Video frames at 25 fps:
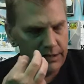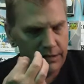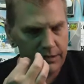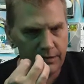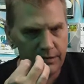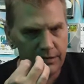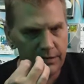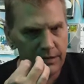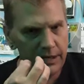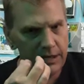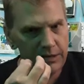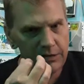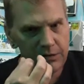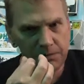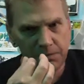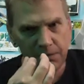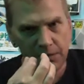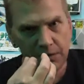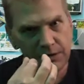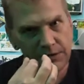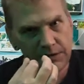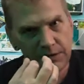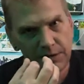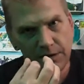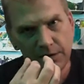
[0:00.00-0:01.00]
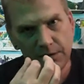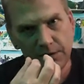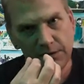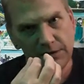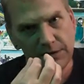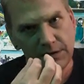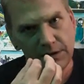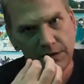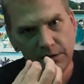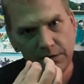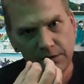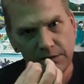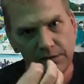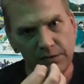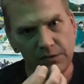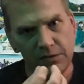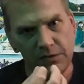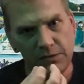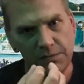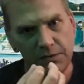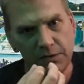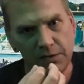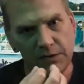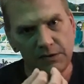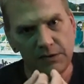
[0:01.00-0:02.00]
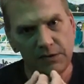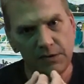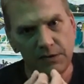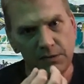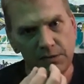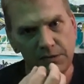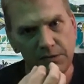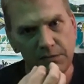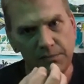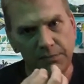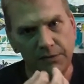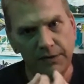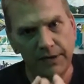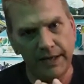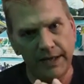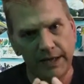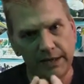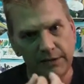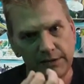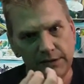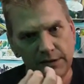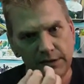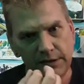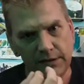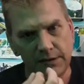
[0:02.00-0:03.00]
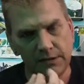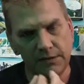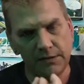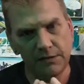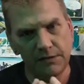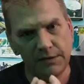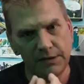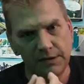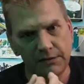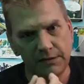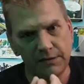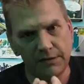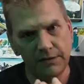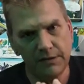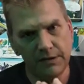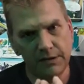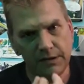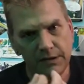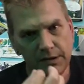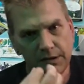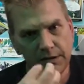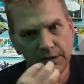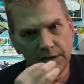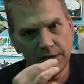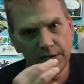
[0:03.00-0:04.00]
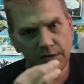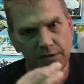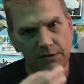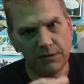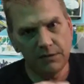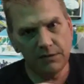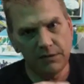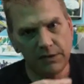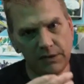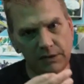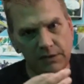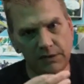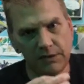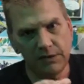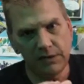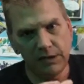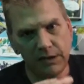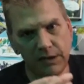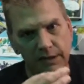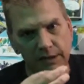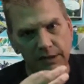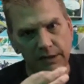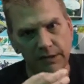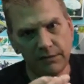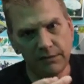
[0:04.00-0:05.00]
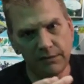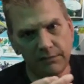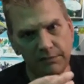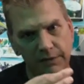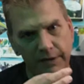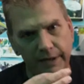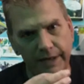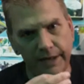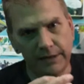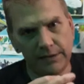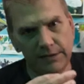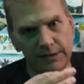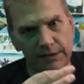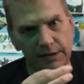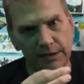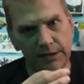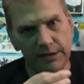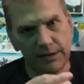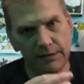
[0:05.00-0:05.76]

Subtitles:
You're not supposed to use those. You're supposed to use a plastic tuning slug, plastic